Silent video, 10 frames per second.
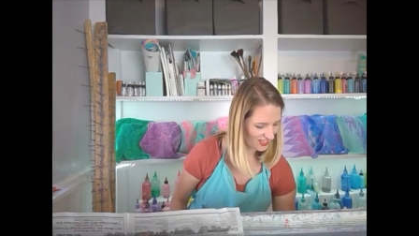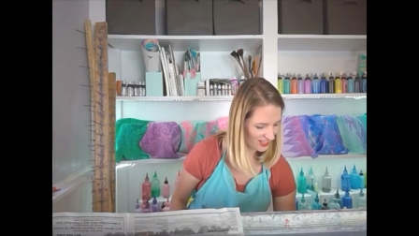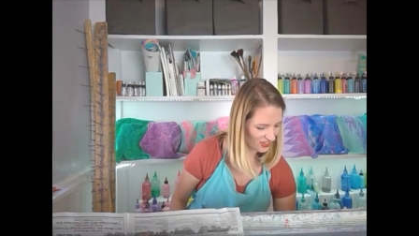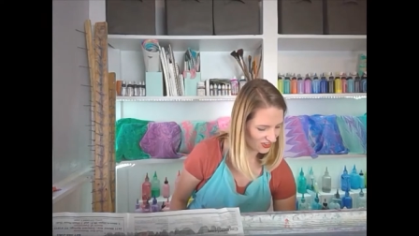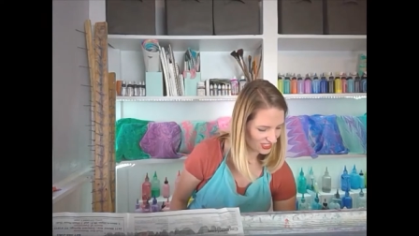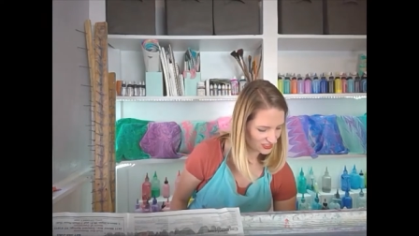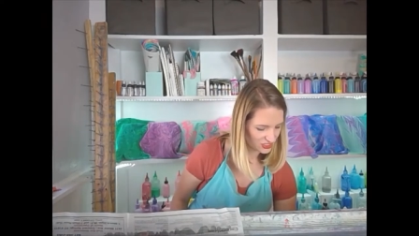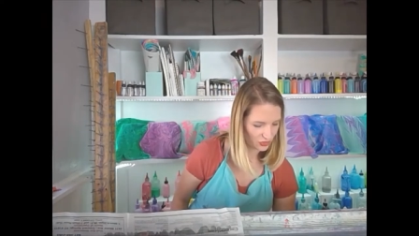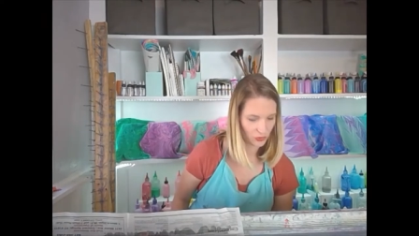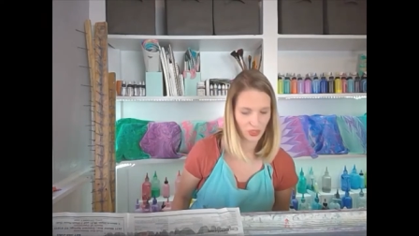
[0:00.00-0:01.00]
All right,
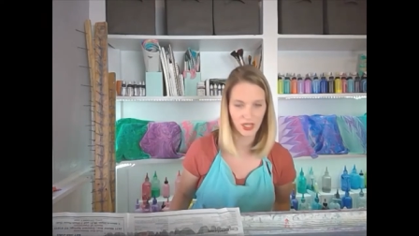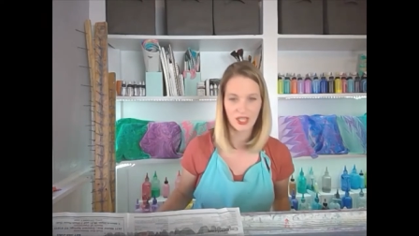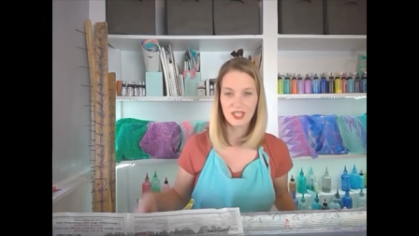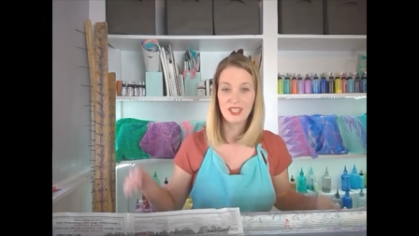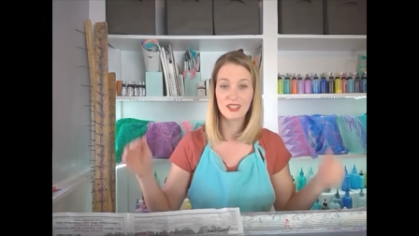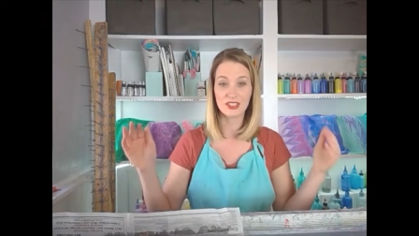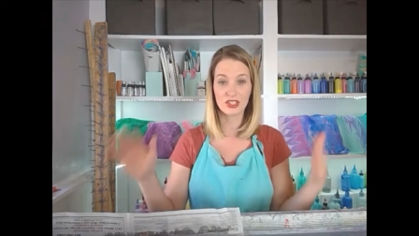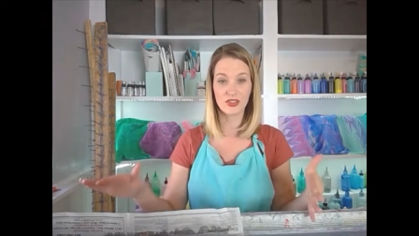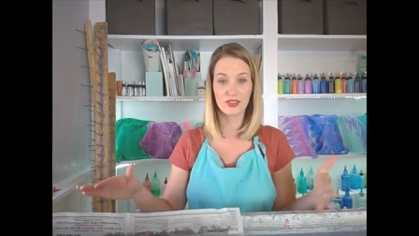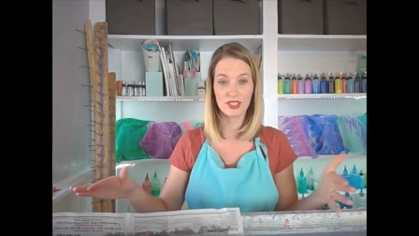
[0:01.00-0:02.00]
so we're going to clean the
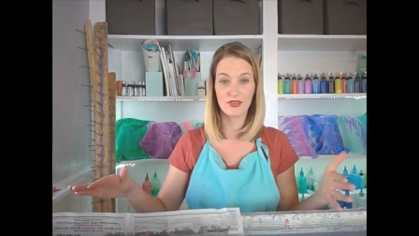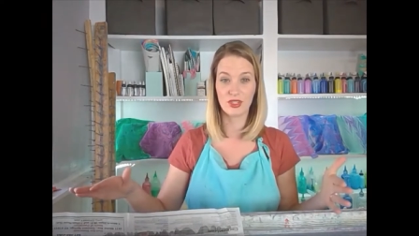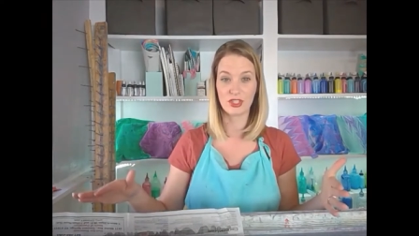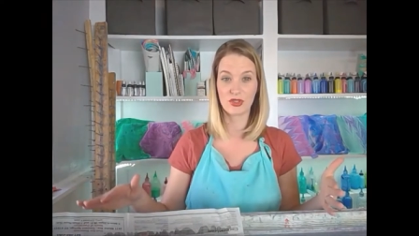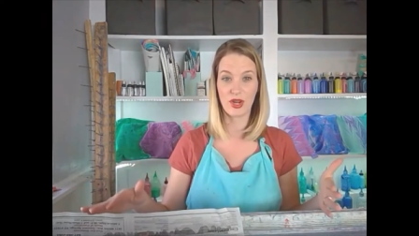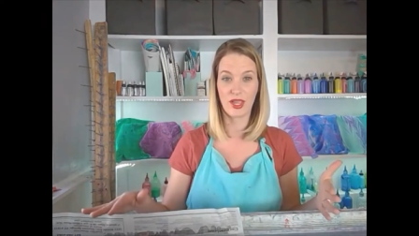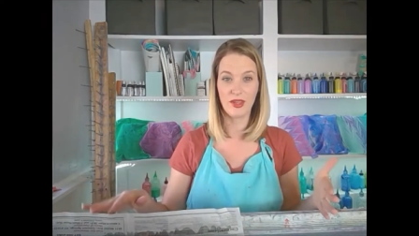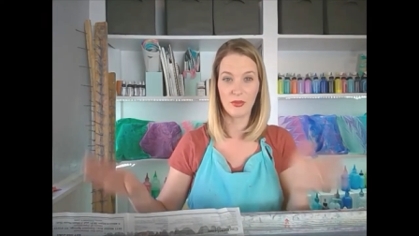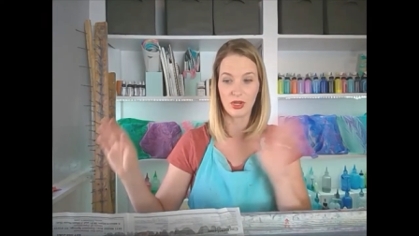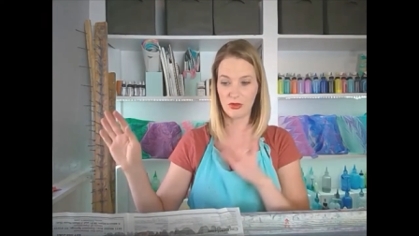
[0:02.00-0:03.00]
surface of our tray.
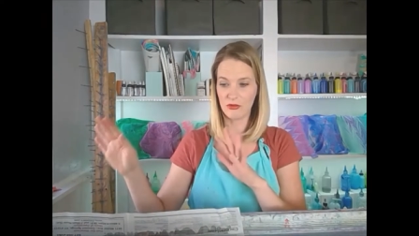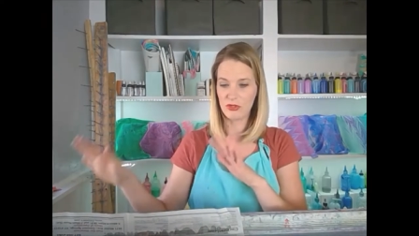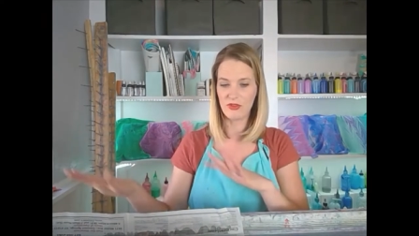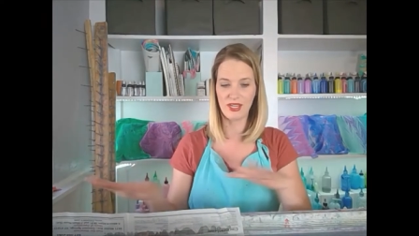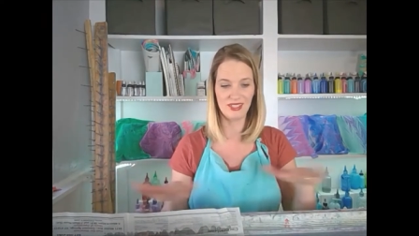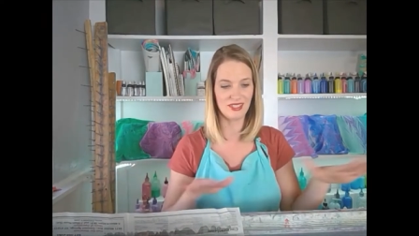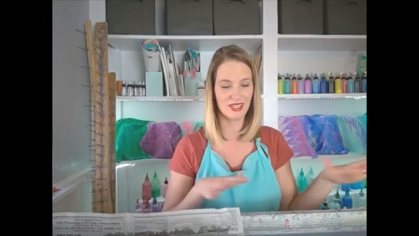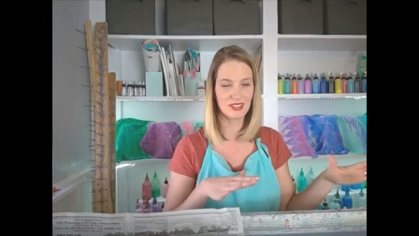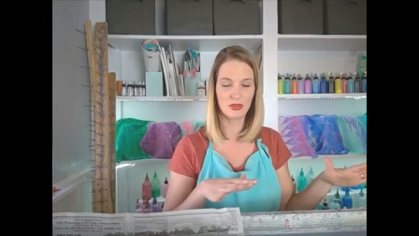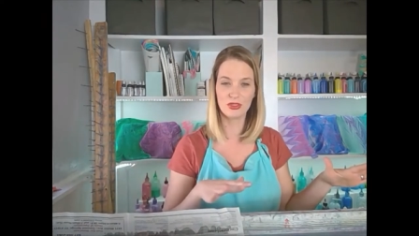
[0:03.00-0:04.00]
We're going to remove any
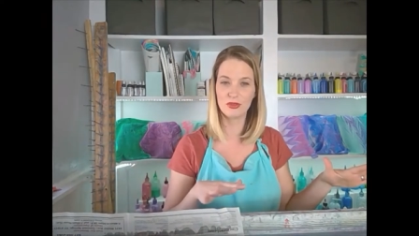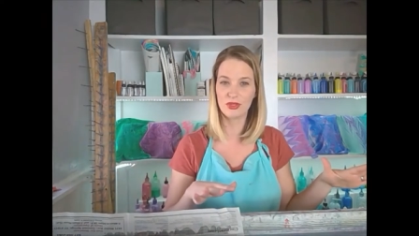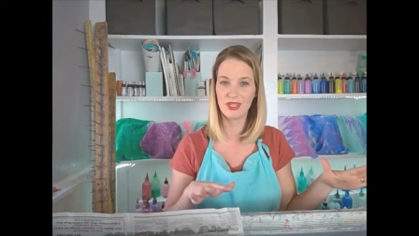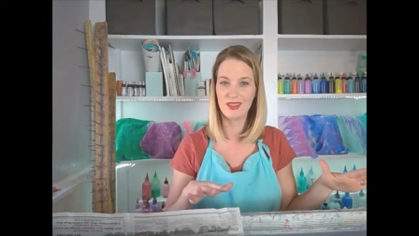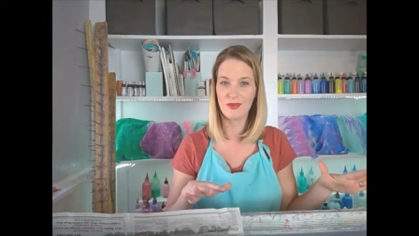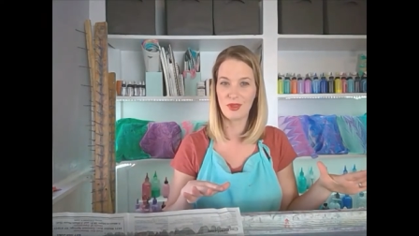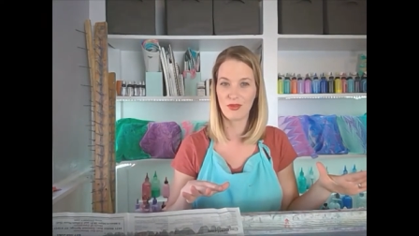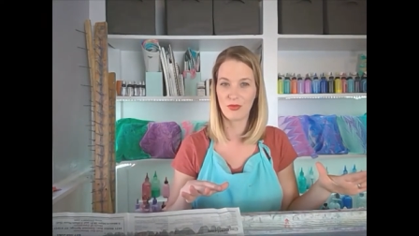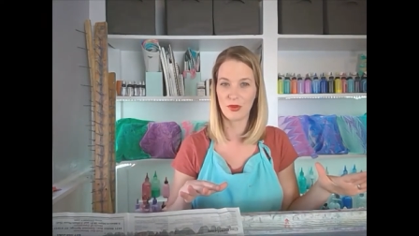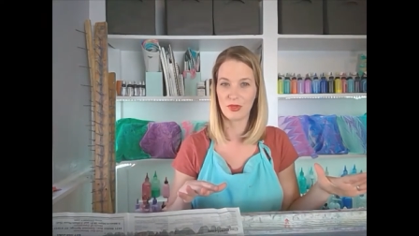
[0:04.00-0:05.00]
dust or debris that may have
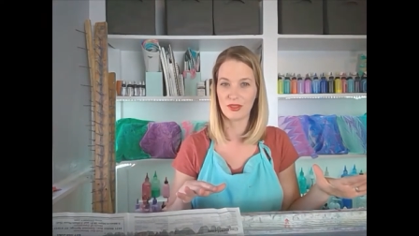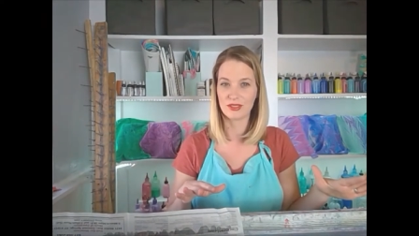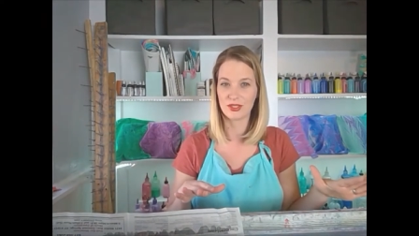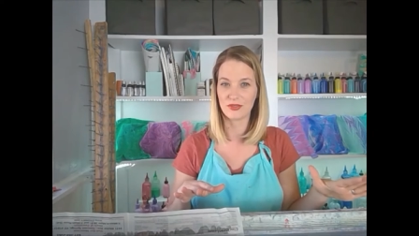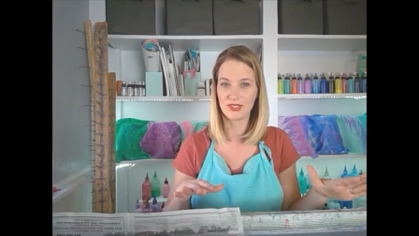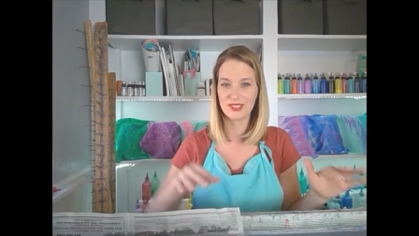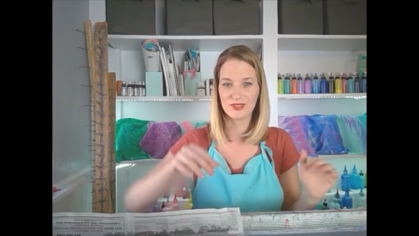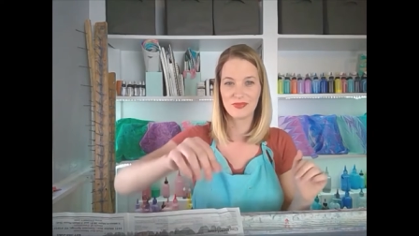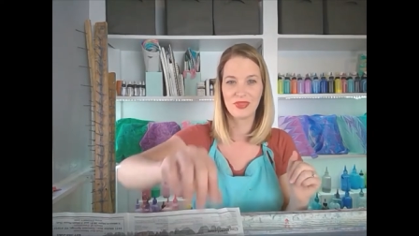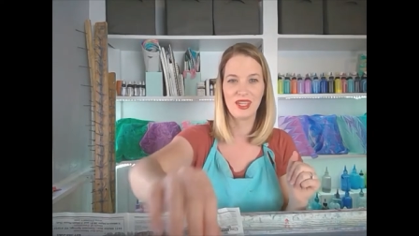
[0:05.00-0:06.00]
formed on the surface.
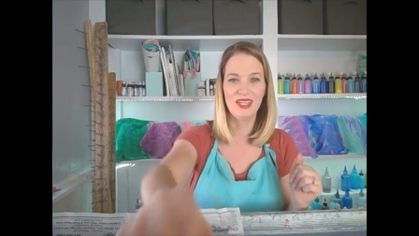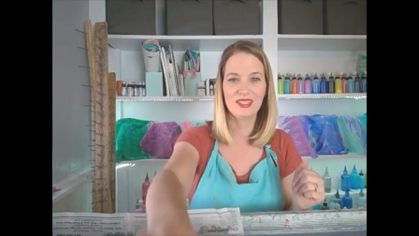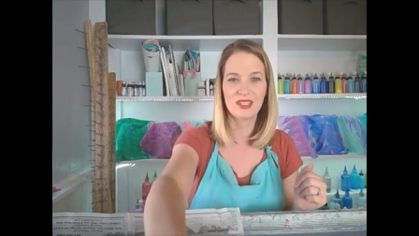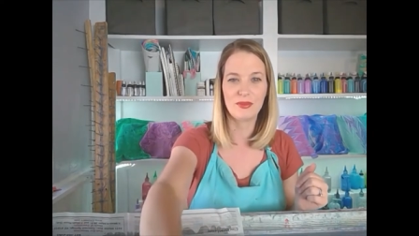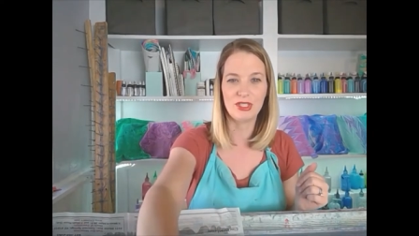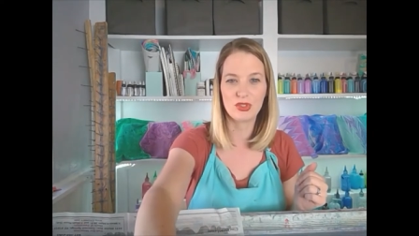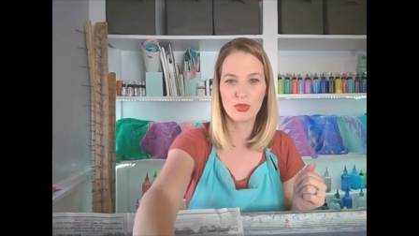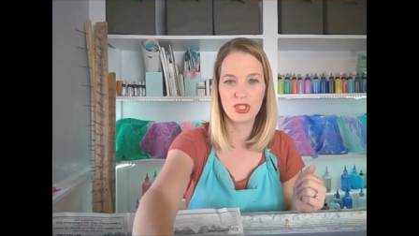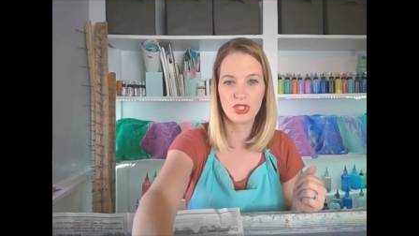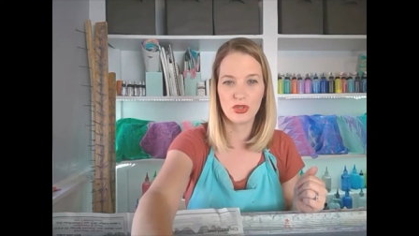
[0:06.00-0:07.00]
So let me
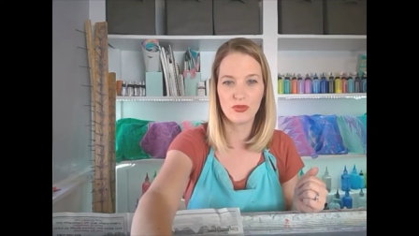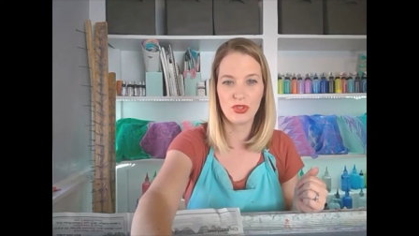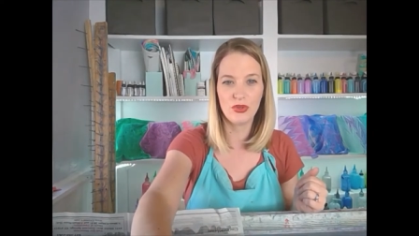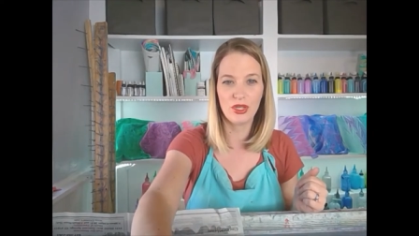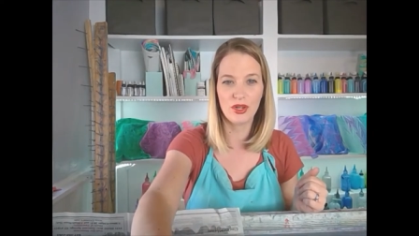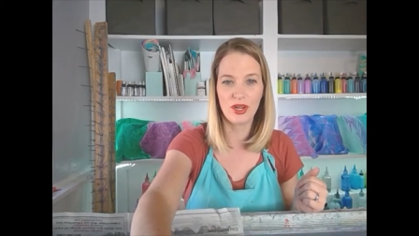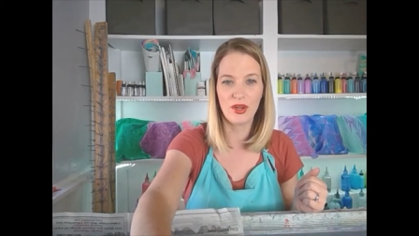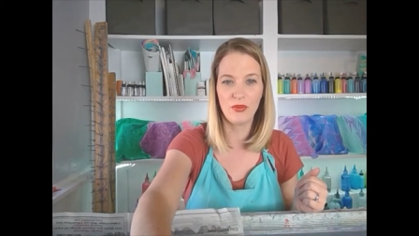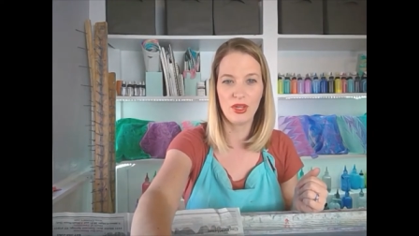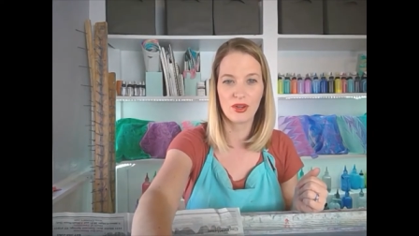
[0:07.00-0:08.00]
switch your view here, and
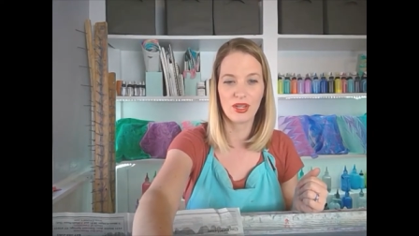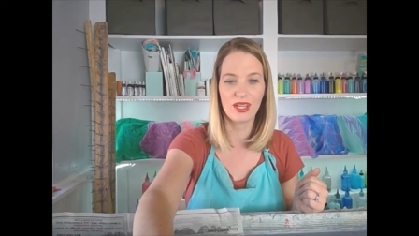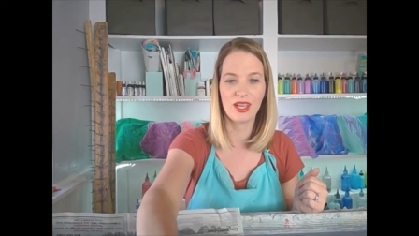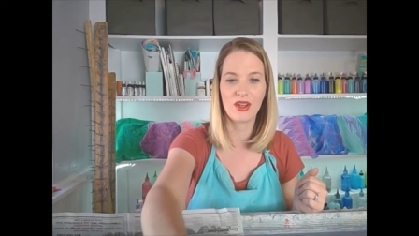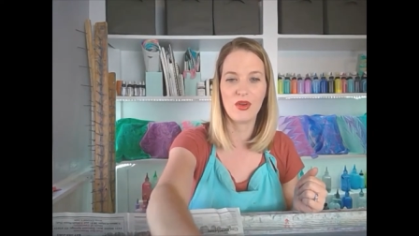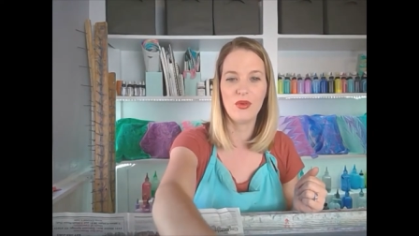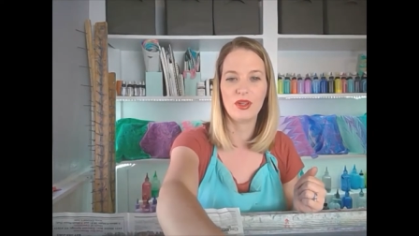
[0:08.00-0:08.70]
we are going to get going.